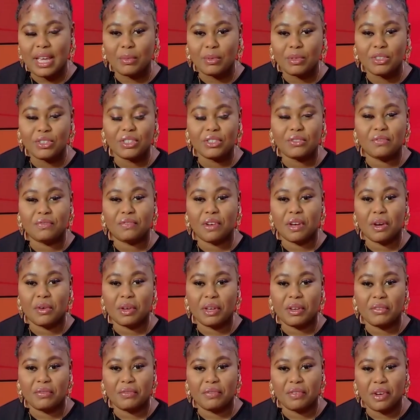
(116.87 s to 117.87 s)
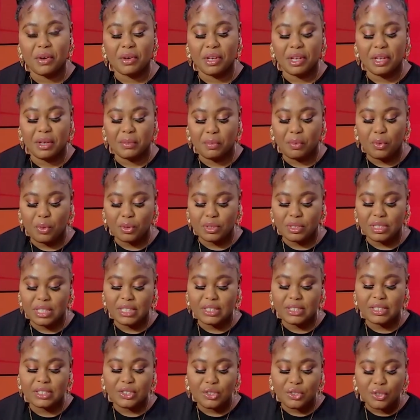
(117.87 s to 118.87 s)
which is very, very
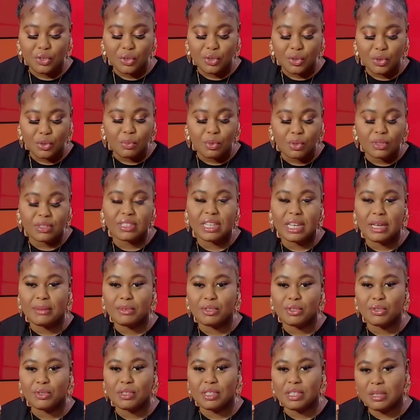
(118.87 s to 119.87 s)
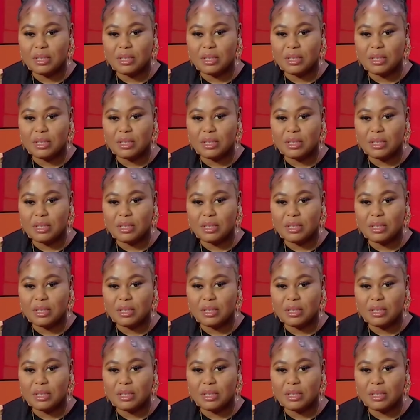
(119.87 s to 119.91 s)
important. Most times you see